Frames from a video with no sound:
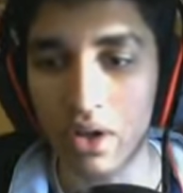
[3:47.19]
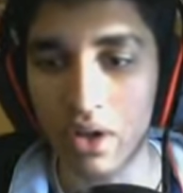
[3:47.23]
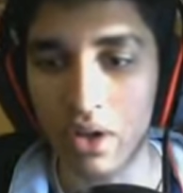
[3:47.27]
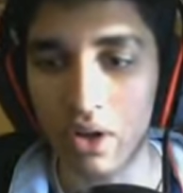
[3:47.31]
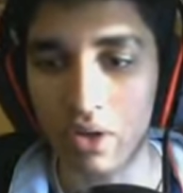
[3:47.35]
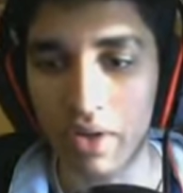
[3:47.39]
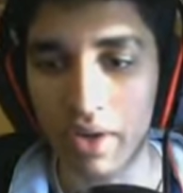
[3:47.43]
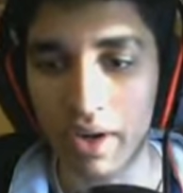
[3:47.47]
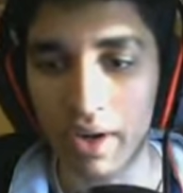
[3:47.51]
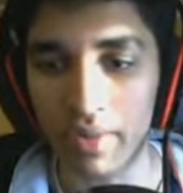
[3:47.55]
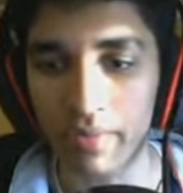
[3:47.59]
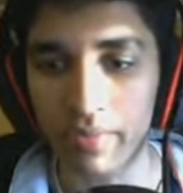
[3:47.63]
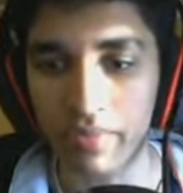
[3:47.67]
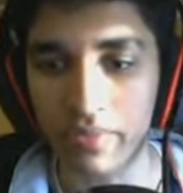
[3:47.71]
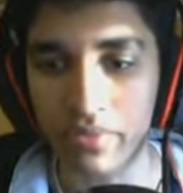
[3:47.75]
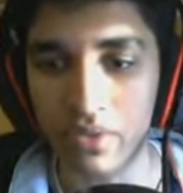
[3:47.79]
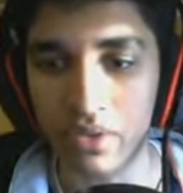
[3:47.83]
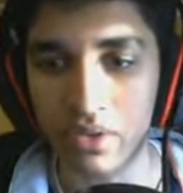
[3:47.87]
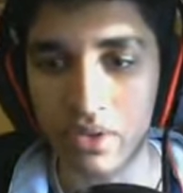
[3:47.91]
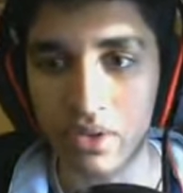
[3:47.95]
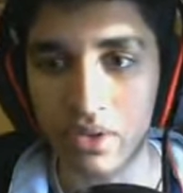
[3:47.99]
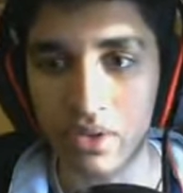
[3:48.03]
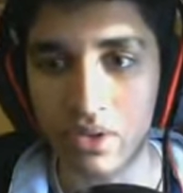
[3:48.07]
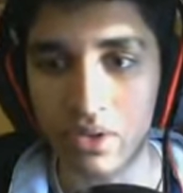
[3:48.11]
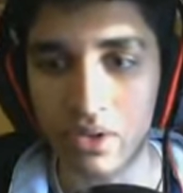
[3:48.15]
All right,
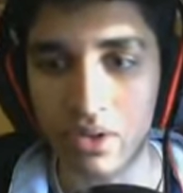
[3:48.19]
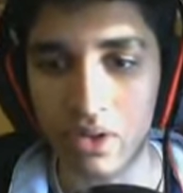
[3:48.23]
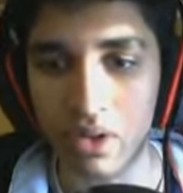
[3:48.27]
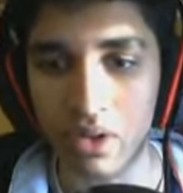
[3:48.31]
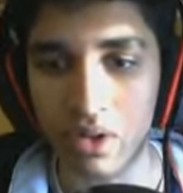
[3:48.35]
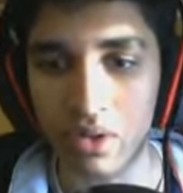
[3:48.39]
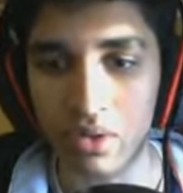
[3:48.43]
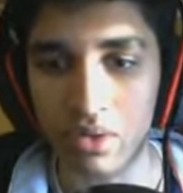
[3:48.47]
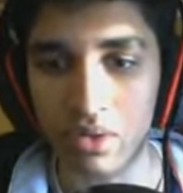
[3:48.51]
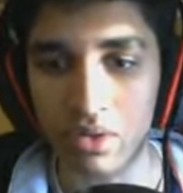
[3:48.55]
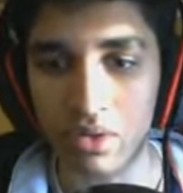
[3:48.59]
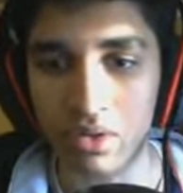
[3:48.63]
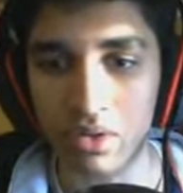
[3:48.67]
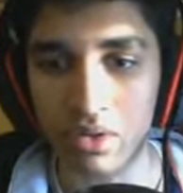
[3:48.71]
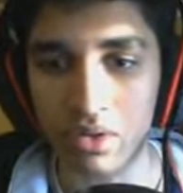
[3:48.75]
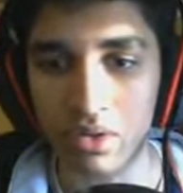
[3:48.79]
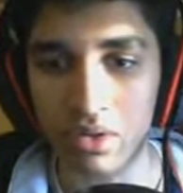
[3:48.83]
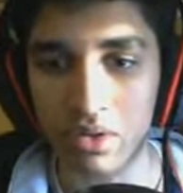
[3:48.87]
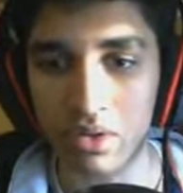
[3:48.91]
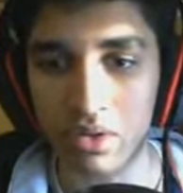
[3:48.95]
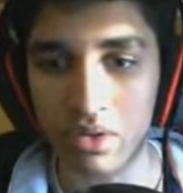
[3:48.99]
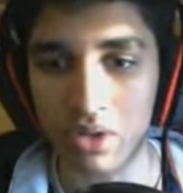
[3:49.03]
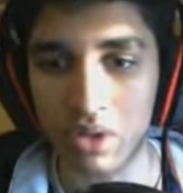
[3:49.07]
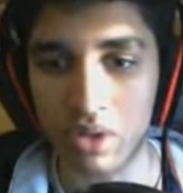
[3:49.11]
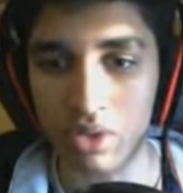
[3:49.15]
yo.
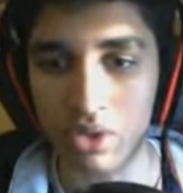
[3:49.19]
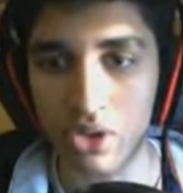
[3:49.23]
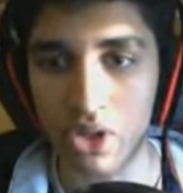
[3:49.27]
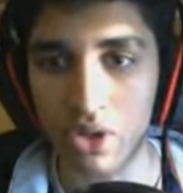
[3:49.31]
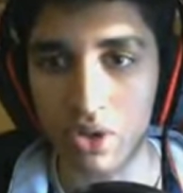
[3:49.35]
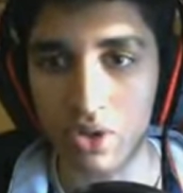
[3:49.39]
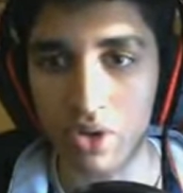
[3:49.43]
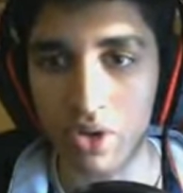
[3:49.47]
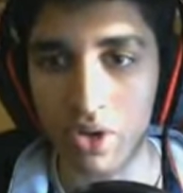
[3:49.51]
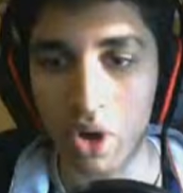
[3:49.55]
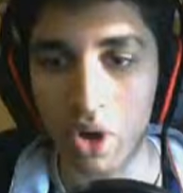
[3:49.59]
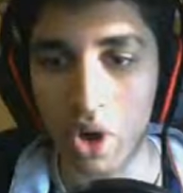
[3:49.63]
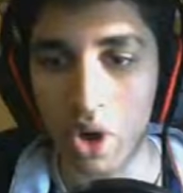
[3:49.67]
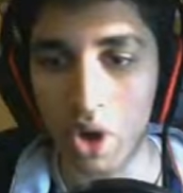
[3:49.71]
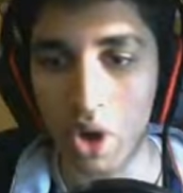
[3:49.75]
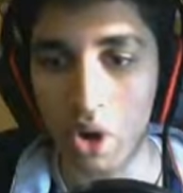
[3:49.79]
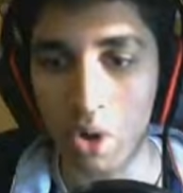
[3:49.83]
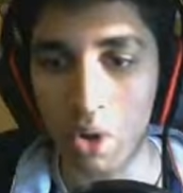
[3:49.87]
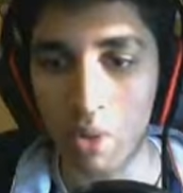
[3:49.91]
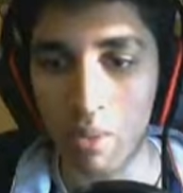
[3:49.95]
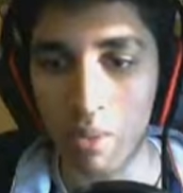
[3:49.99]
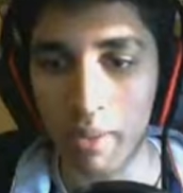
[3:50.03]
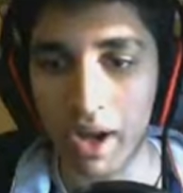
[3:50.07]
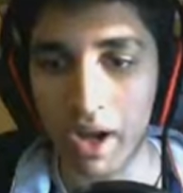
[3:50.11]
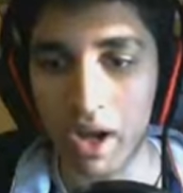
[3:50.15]
Yo, chill the.
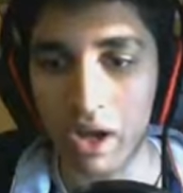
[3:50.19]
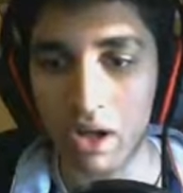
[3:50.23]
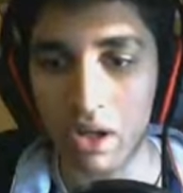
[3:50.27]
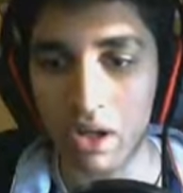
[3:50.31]
Oh my.